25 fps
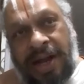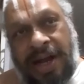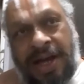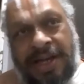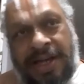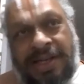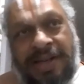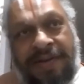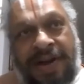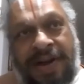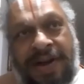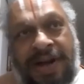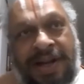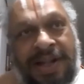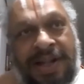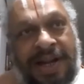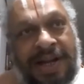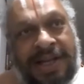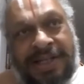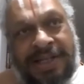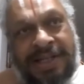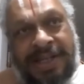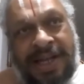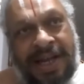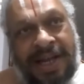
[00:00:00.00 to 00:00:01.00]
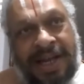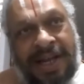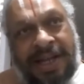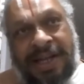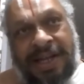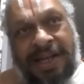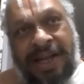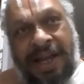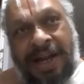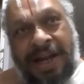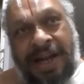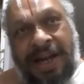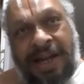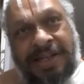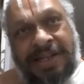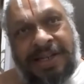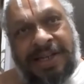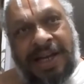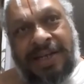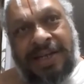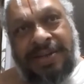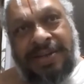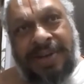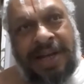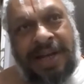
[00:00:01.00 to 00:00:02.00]
is a word that is there in English
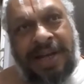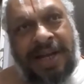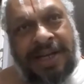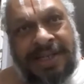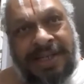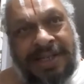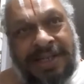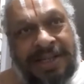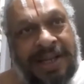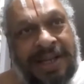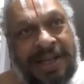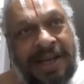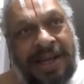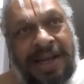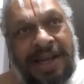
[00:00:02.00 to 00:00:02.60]
as well as